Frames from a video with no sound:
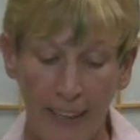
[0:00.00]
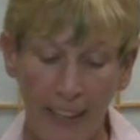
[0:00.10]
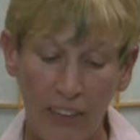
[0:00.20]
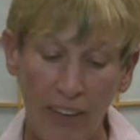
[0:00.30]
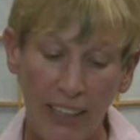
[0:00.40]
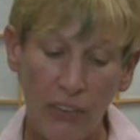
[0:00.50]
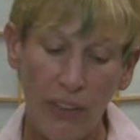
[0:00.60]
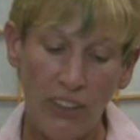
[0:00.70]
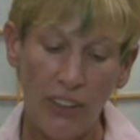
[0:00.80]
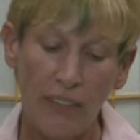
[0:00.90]
An
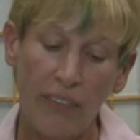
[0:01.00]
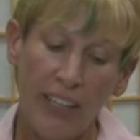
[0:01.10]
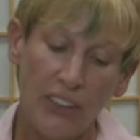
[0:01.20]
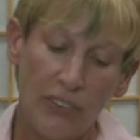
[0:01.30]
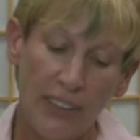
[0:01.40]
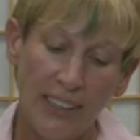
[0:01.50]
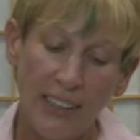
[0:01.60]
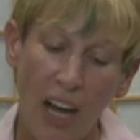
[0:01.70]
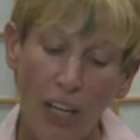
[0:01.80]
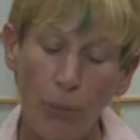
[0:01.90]
evacuation advisory is
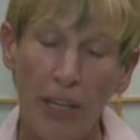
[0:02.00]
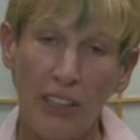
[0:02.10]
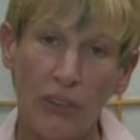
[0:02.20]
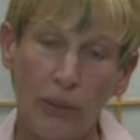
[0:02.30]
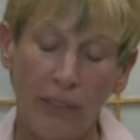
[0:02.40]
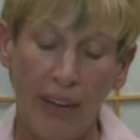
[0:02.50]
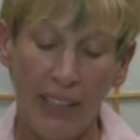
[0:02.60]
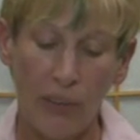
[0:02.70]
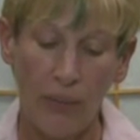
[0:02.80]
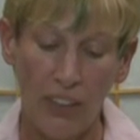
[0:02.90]
not a mandatory
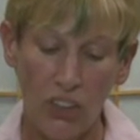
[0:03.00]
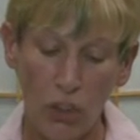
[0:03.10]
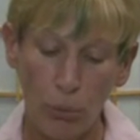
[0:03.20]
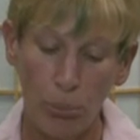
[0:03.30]
evacuation,